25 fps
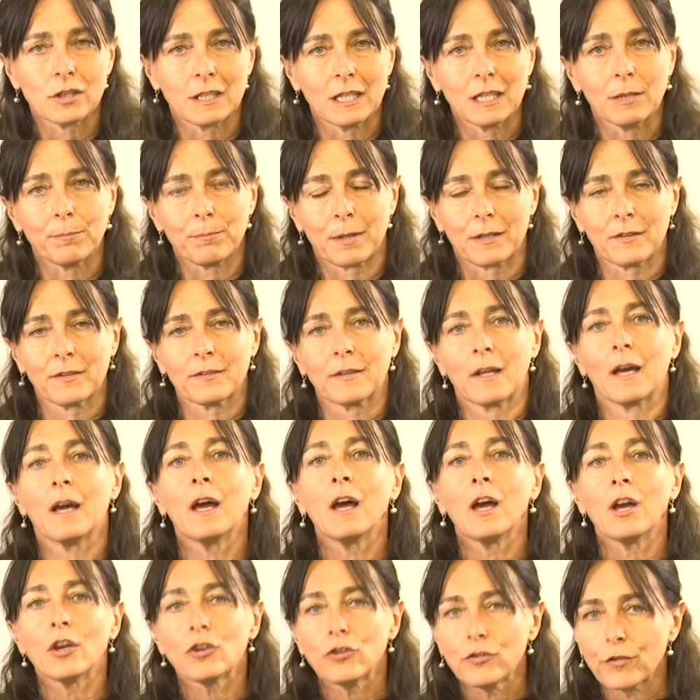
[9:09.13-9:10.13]
you eat pasta,
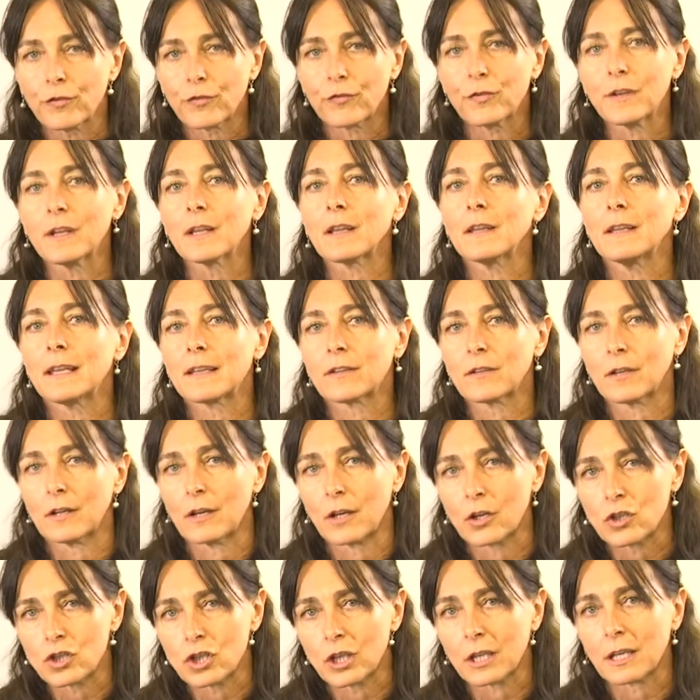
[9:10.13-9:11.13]
you feel
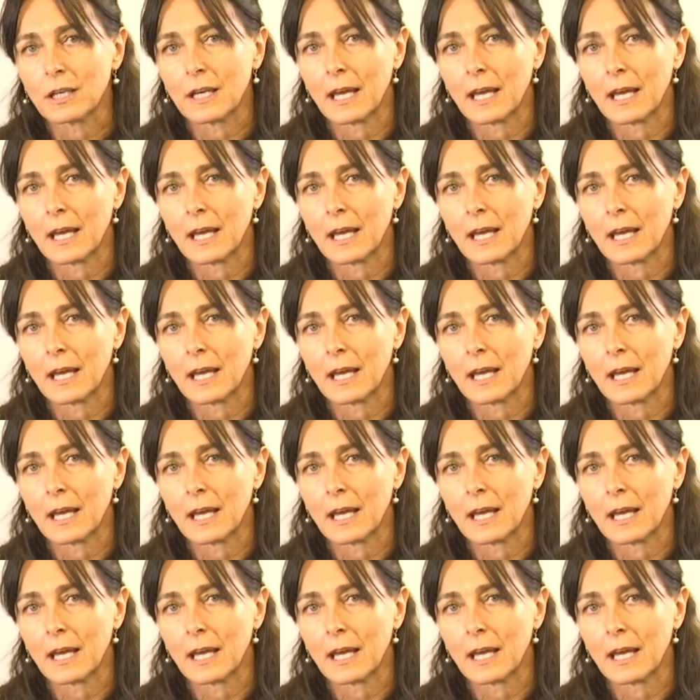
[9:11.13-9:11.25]
lethargic